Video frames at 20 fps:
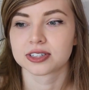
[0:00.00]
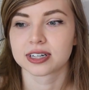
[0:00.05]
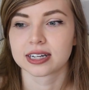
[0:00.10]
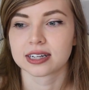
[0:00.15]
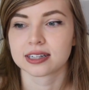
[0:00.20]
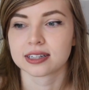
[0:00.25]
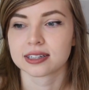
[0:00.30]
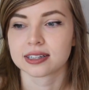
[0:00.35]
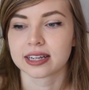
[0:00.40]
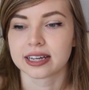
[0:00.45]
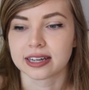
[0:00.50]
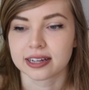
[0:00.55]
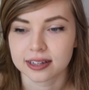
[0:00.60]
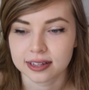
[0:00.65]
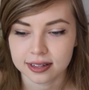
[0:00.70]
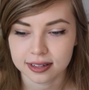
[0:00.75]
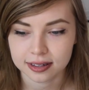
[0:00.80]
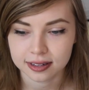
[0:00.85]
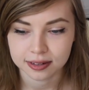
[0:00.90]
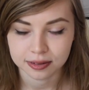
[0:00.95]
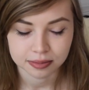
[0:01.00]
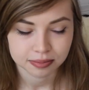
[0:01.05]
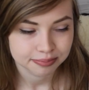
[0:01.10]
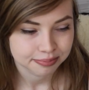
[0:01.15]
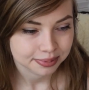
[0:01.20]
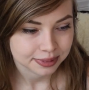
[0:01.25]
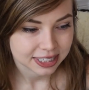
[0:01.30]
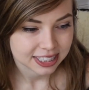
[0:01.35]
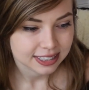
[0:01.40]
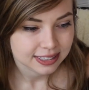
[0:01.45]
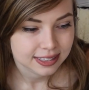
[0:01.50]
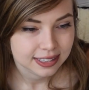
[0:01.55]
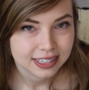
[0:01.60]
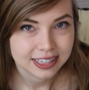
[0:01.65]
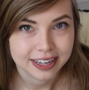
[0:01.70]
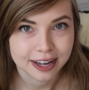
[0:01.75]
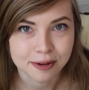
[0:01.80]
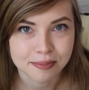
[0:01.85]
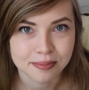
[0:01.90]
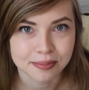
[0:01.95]
Should I like be
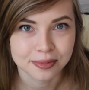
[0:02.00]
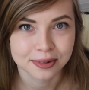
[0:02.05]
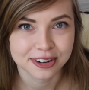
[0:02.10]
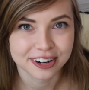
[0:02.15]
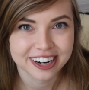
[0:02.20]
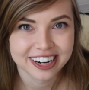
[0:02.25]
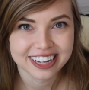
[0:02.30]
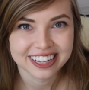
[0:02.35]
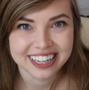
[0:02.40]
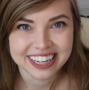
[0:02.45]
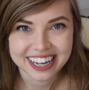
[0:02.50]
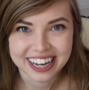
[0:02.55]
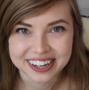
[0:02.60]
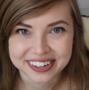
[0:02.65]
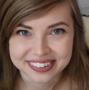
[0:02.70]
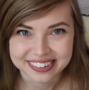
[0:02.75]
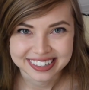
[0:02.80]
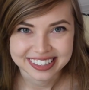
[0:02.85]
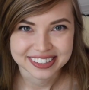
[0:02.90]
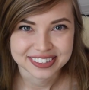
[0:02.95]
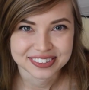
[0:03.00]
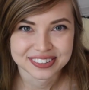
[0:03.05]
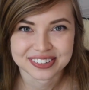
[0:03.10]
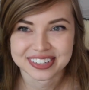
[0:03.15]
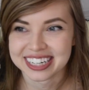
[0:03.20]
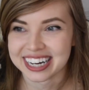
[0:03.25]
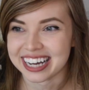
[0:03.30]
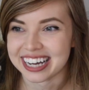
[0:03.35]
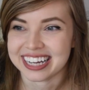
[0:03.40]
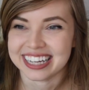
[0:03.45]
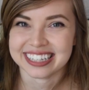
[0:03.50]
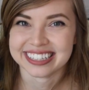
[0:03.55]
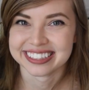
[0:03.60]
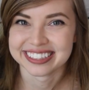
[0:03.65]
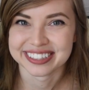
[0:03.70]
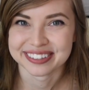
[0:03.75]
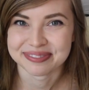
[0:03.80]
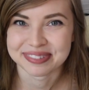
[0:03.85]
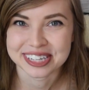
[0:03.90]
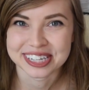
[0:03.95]
sitting up more? Like, I don't know what I
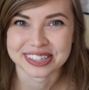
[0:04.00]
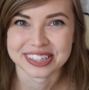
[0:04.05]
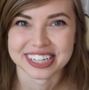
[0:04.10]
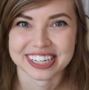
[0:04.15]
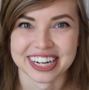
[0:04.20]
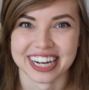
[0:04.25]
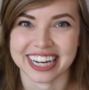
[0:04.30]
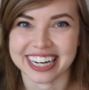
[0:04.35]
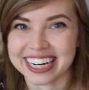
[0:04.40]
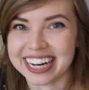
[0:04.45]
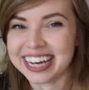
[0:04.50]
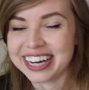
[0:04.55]
should be doing right